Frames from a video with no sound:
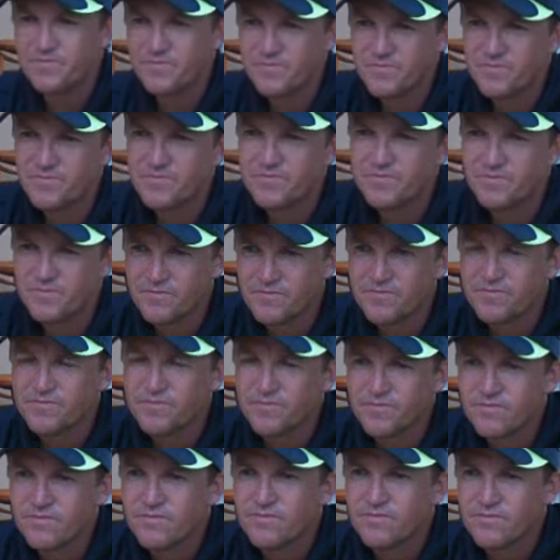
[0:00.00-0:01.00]
proved, but
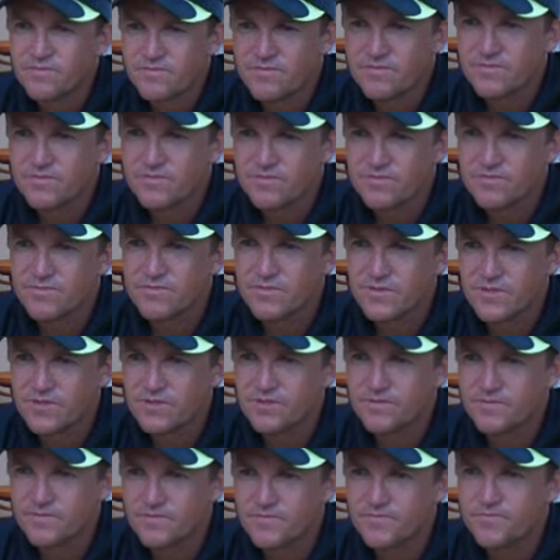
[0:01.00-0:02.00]
in that
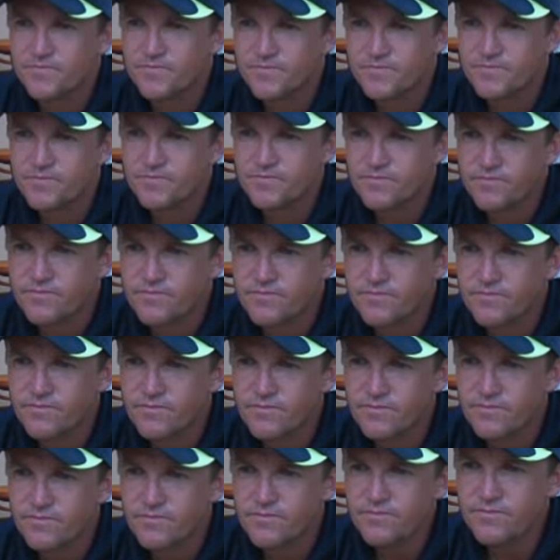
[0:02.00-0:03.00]
area, which, which could have
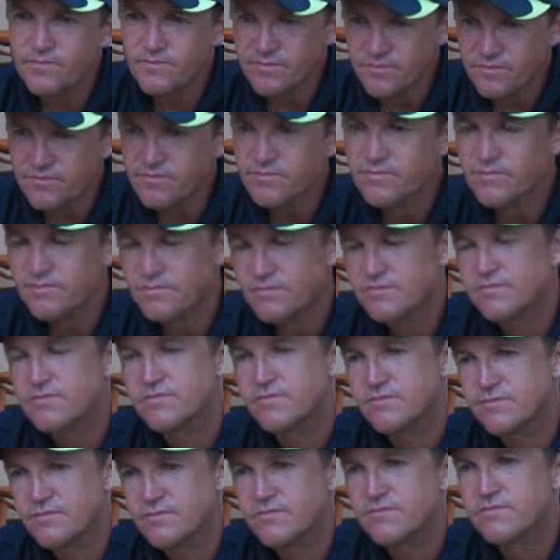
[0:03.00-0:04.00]
proved difficult, but the
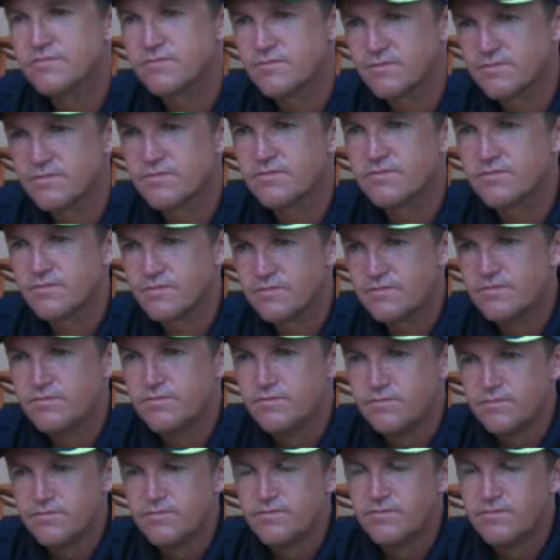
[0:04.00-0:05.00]
confidence, particularly
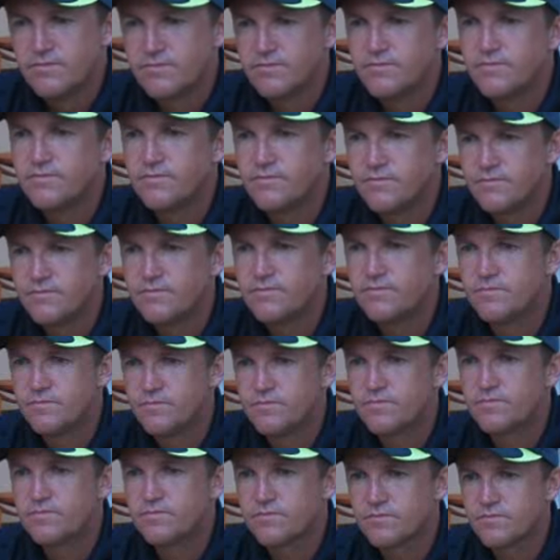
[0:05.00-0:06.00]
in the first six overs, and
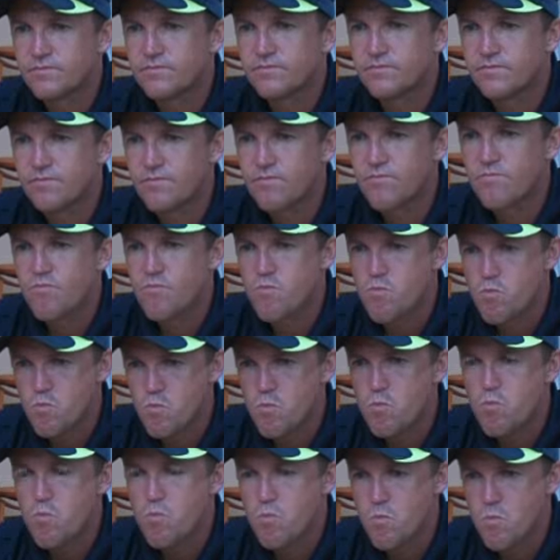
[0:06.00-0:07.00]
also, I guess, with the first six
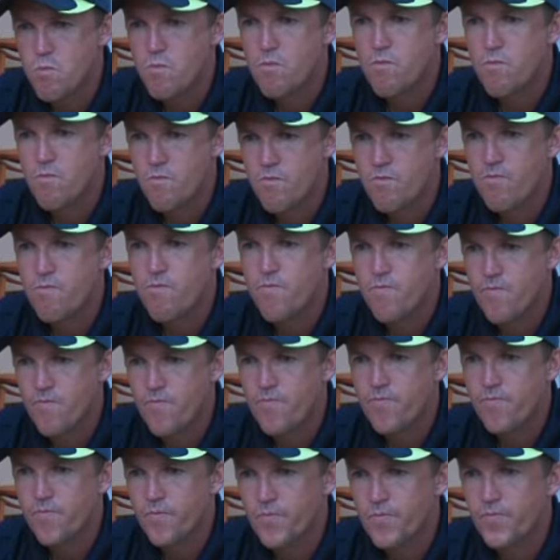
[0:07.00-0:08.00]
overs of the ball as well,
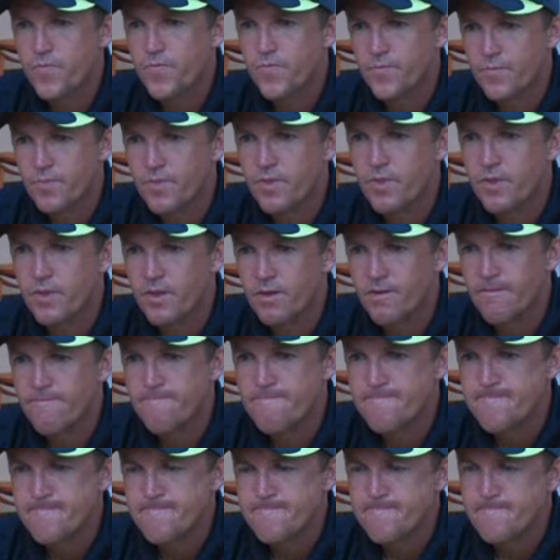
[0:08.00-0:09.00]
those were key areas, do you
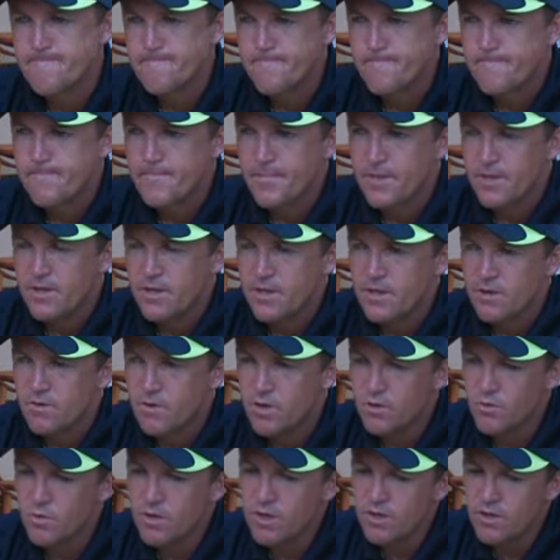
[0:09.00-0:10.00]
think?
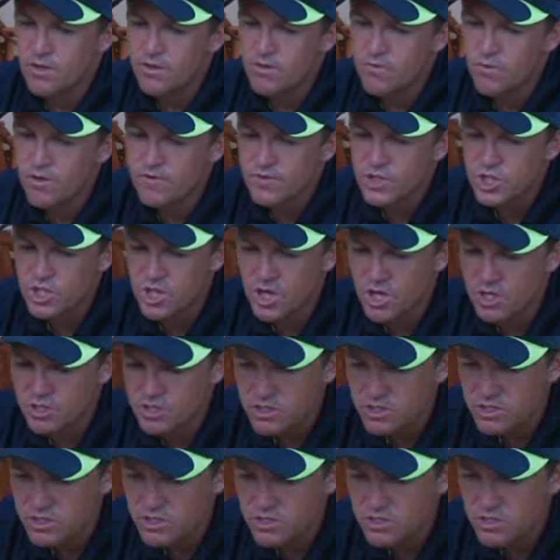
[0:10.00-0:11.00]
Well, we, we've
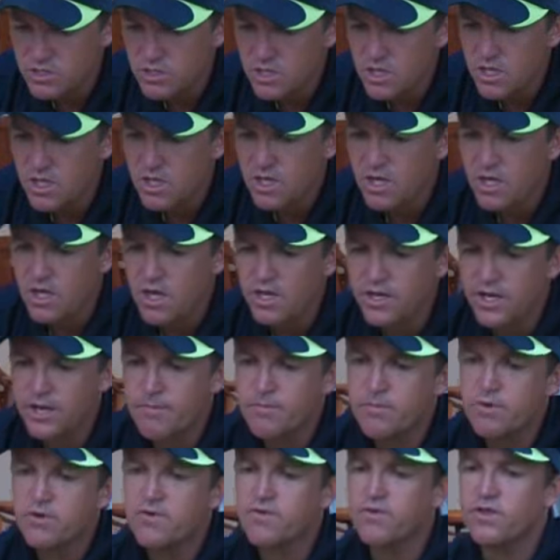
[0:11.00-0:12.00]
started uh, a
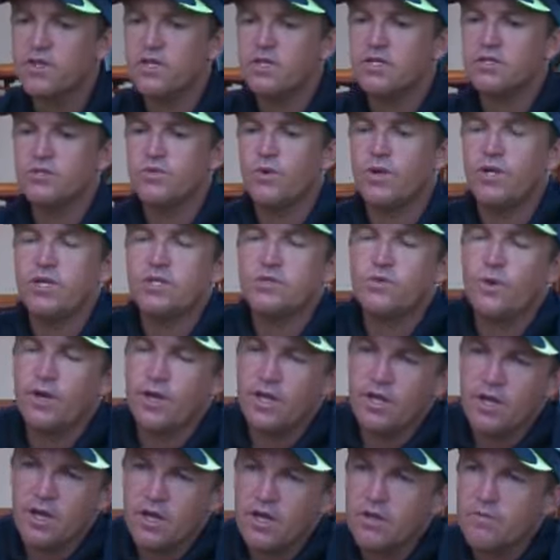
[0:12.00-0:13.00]
number of the
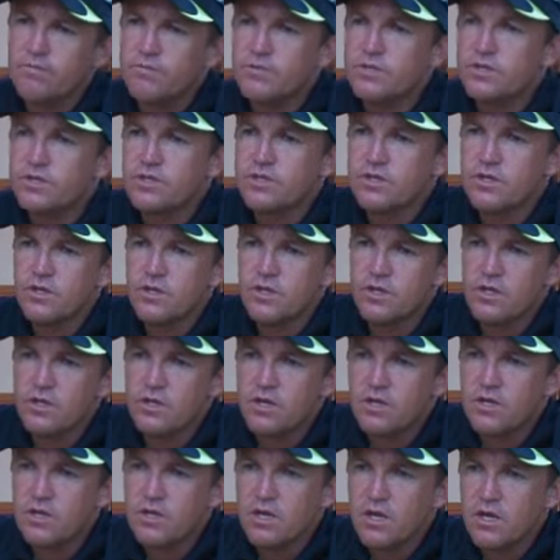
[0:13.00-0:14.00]
2020 games in a
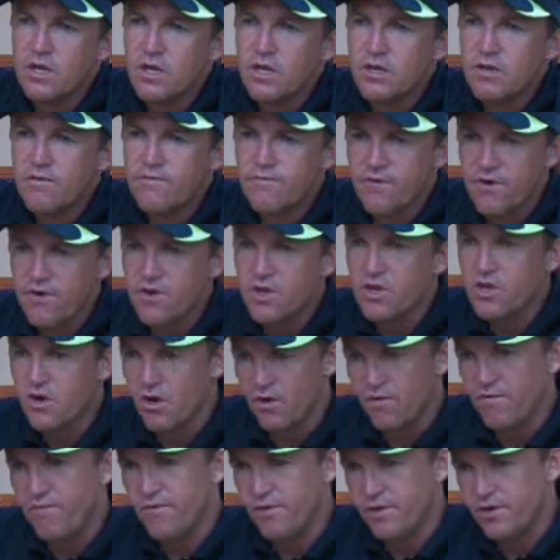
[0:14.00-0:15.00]
uh, very
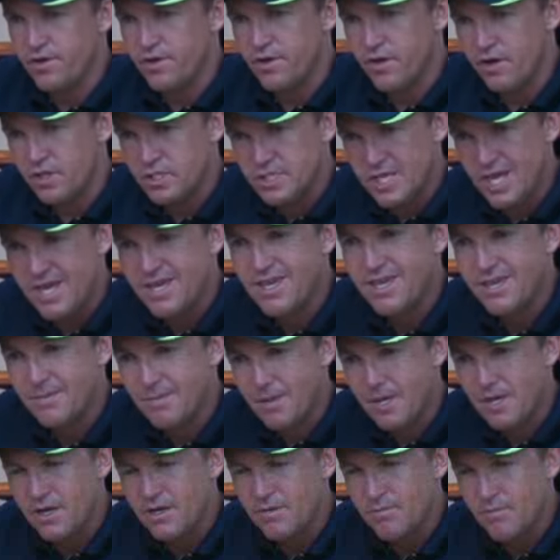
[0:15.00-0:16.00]
confident and attacking
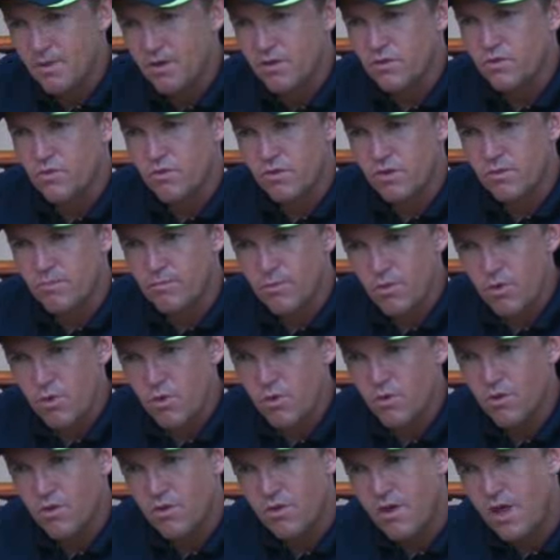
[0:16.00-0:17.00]
manner, both with the
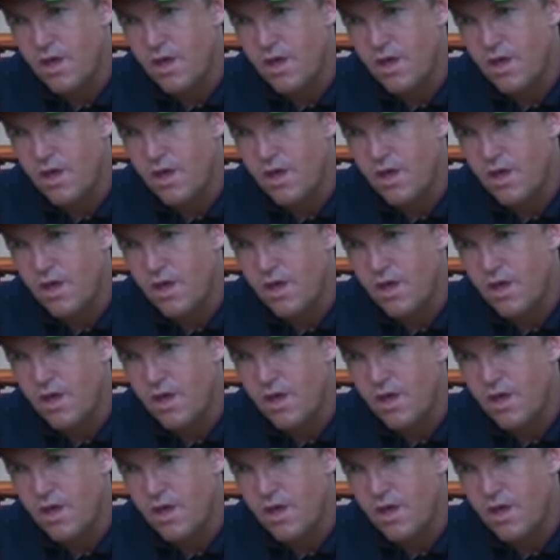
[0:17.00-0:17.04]
ball